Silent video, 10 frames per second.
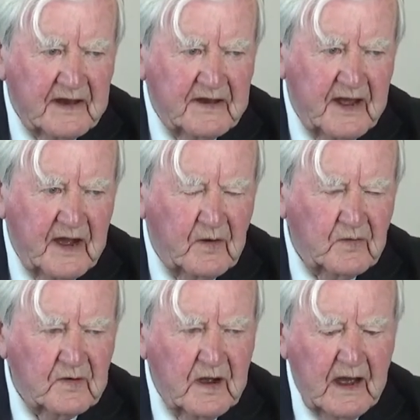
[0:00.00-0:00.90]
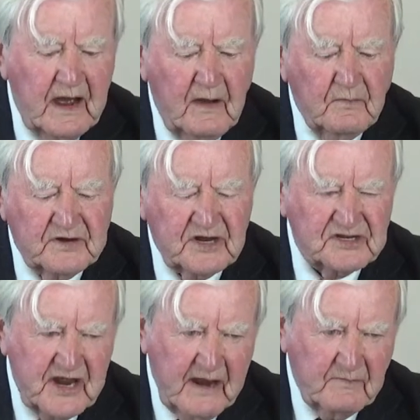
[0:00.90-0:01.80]
now, with the
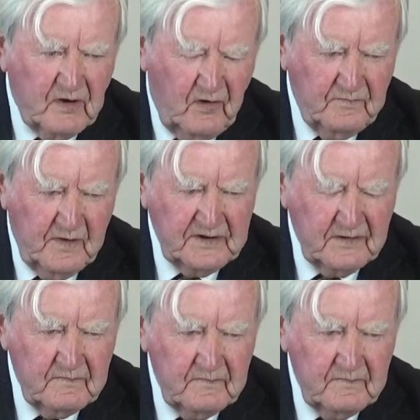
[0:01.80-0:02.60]
same government,